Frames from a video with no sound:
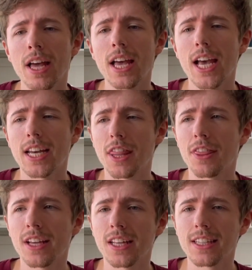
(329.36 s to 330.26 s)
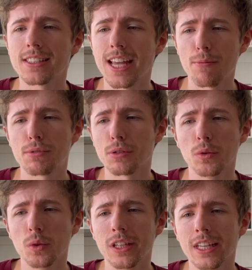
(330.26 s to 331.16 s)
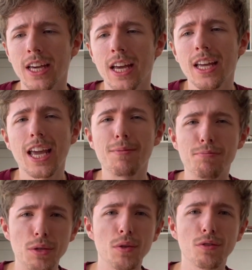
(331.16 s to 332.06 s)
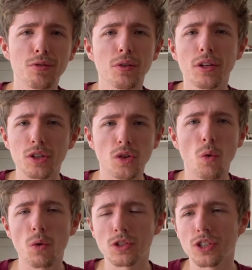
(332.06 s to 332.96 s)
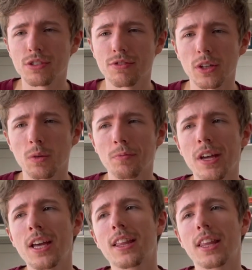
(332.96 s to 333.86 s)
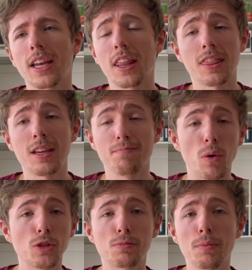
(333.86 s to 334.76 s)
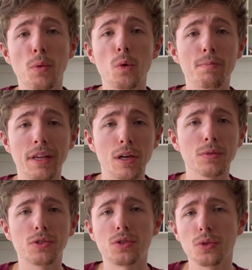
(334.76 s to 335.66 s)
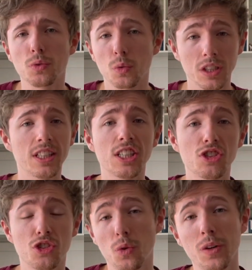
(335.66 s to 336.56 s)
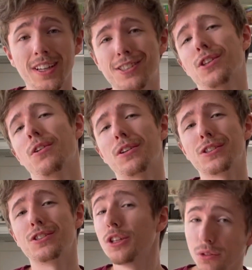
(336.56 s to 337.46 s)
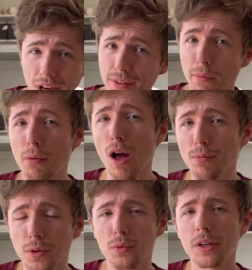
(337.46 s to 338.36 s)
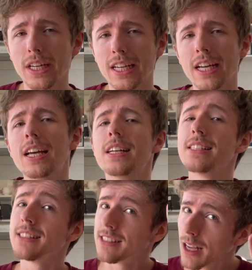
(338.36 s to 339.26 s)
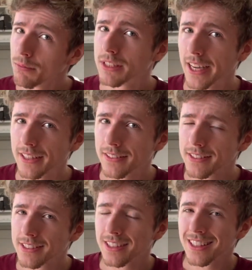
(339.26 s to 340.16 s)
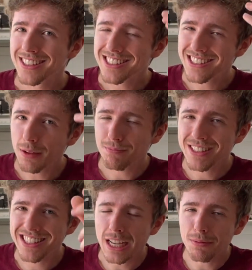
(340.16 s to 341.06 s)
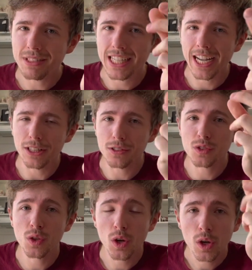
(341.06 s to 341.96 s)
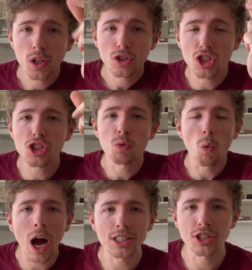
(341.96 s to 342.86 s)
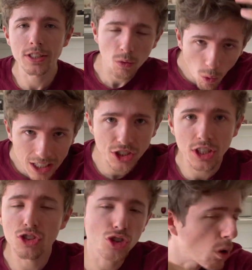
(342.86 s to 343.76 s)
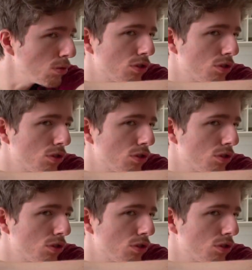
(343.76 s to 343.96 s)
and I think it is absolutely a beautiful and gorgeous film that I think most people would be able to really enjoy, as long as you don't have a problem with reading subtitles. Subtitles. Just watch it. Don't,